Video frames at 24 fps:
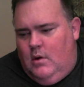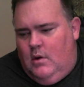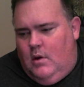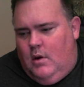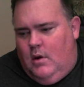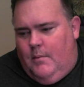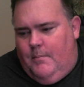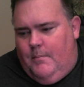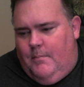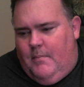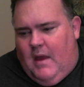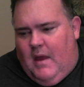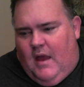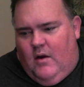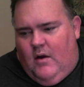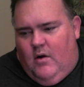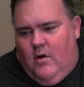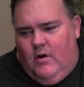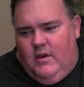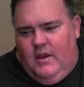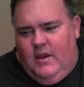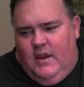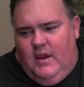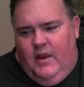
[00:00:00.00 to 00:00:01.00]
back
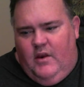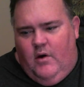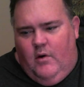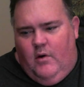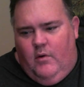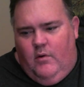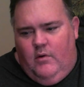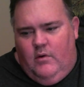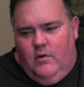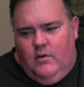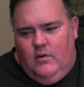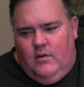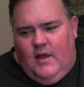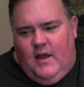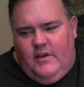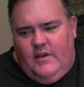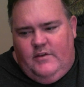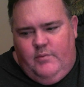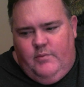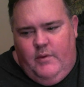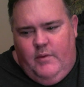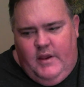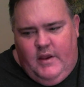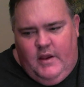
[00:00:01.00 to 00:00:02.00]
on keto.
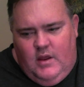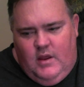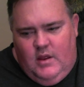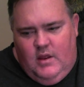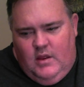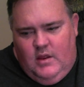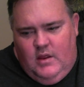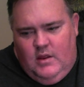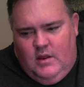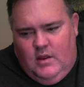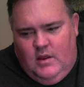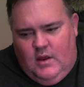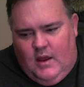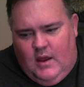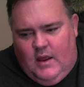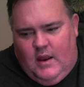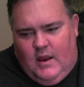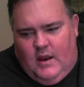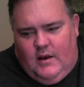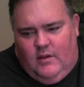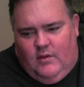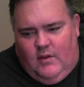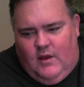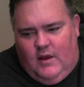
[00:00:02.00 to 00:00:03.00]
Last week I
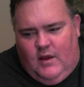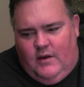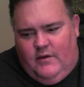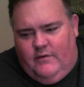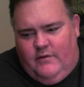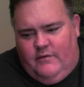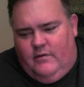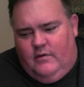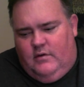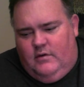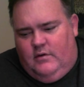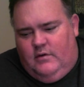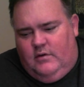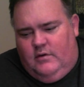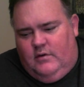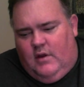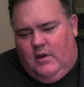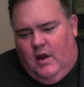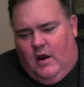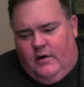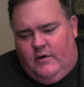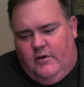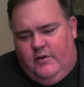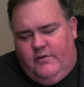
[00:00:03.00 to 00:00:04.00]
had a lot of
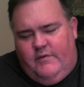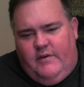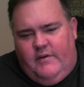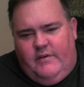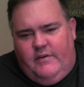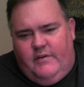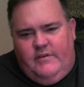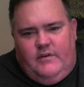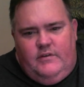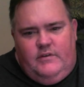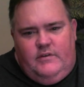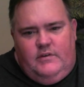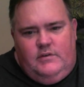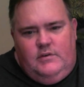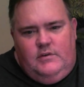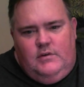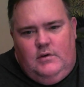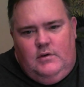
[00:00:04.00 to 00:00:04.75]
doctor's visits